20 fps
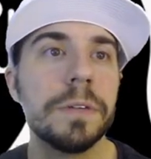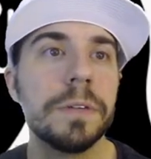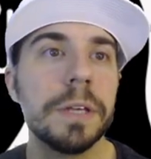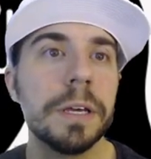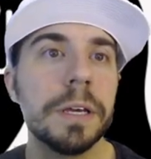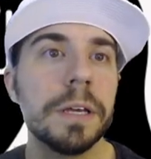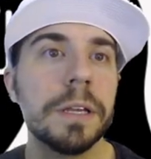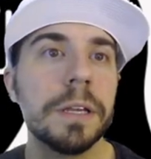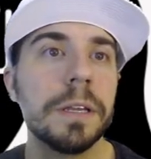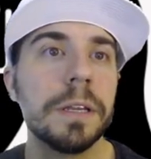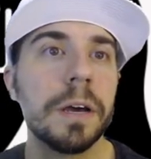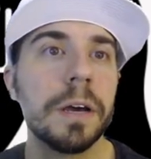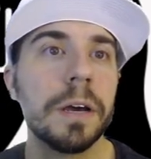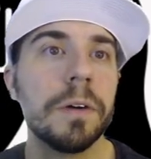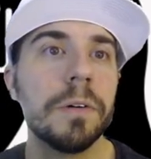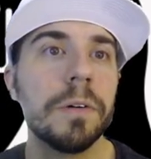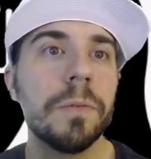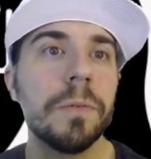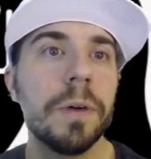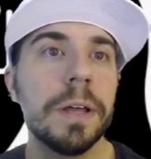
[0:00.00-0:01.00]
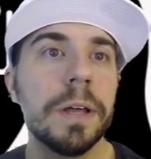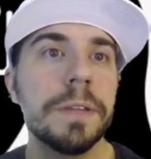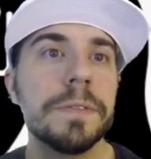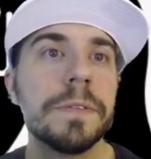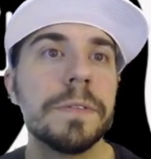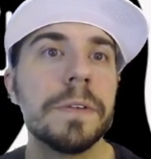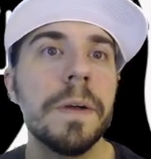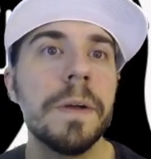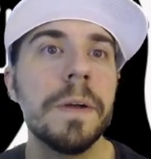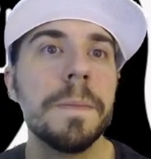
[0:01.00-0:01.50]
did and how it
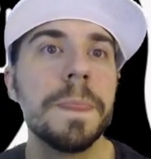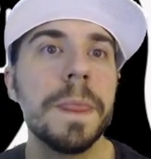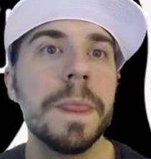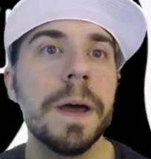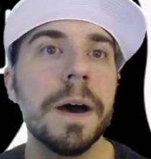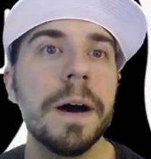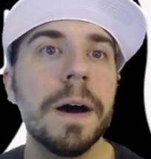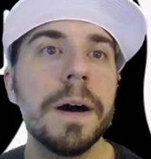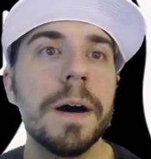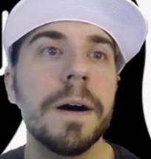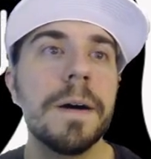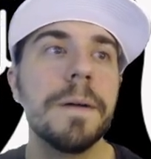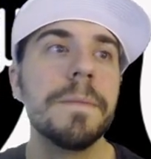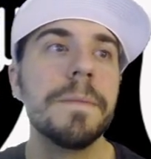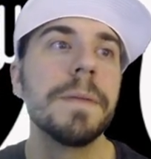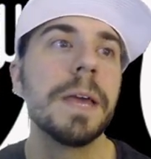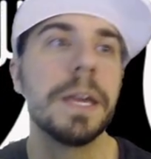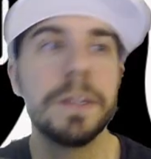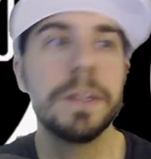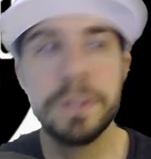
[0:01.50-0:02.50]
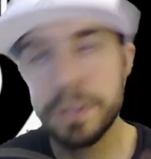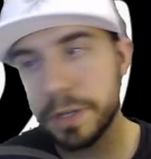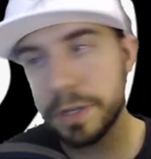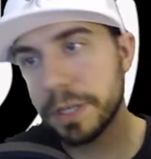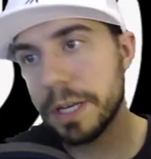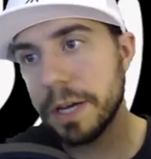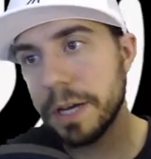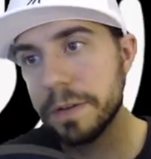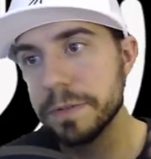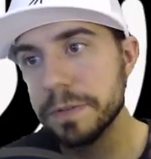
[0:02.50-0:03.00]
went. and you took it
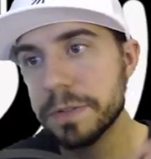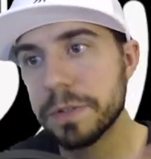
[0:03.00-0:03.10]
down.